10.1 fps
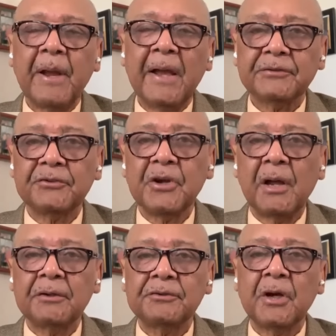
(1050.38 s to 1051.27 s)
Pastor
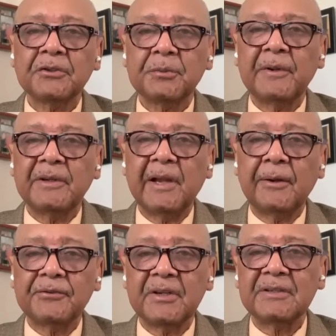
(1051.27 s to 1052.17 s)
Chuck
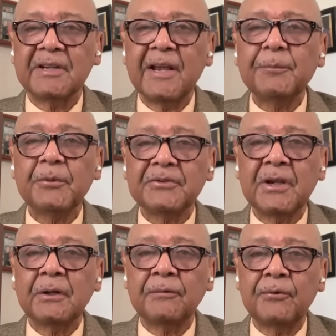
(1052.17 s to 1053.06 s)
Swindoll said
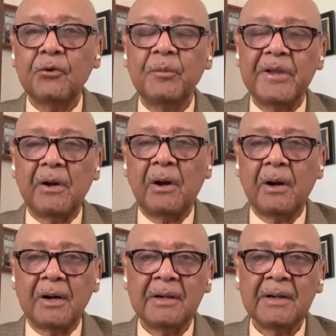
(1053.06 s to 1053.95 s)
10% of who we
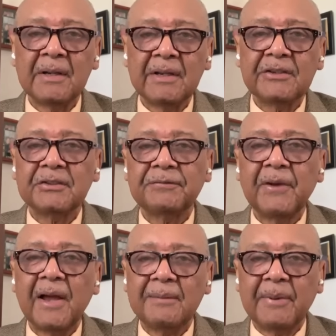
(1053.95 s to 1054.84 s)
are is
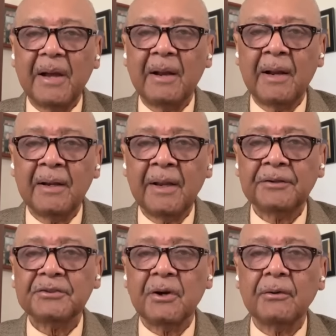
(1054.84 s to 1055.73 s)
defined by our
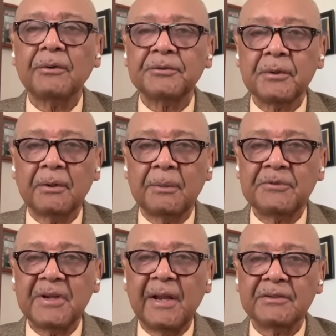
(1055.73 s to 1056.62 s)
external
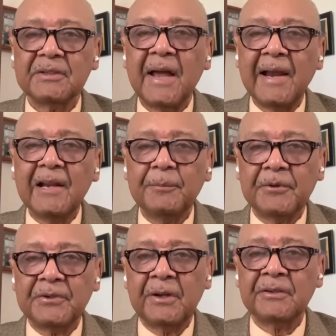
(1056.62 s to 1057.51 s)
circumstance.
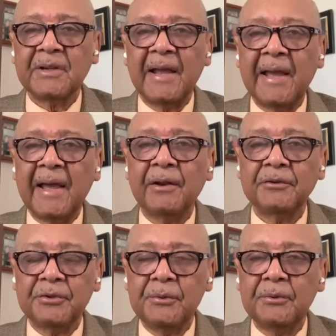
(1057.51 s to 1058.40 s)
90% is our
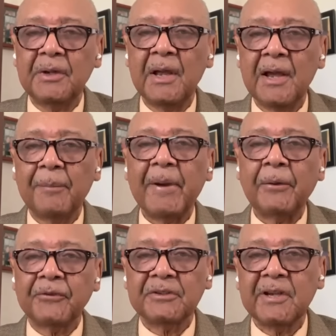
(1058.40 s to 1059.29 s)
attitude
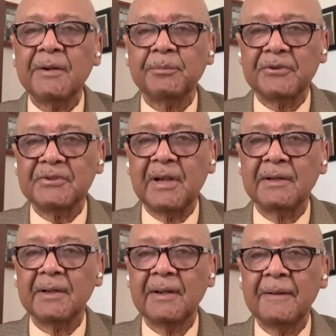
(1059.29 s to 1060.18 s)
about the
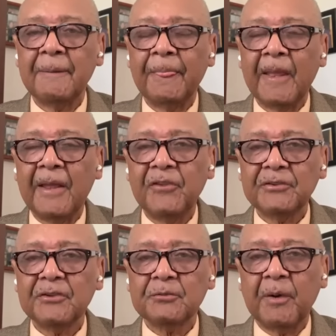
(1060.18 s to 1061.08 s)
10%. And
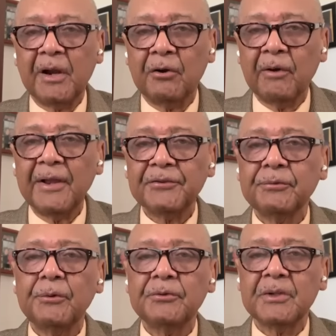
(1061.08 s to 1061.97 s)
this is where
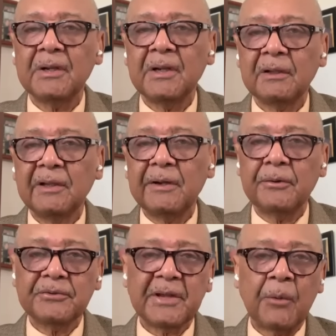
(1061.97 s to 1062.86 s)
grassroots
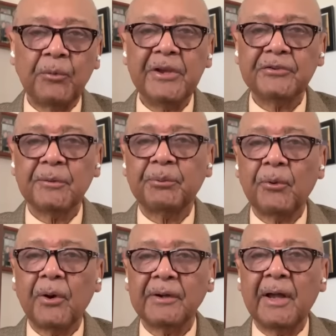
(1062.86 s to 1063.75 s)
leaders that we
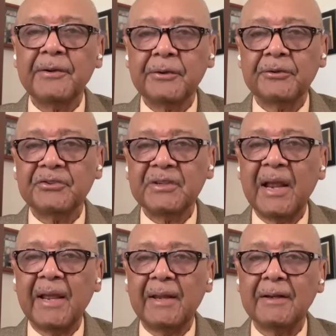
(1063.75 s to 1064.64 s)
support
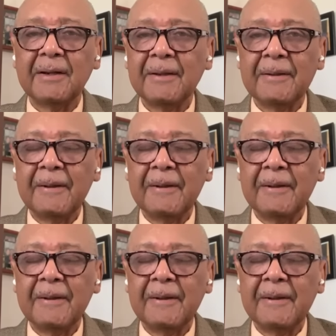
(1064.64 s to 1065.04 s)
understand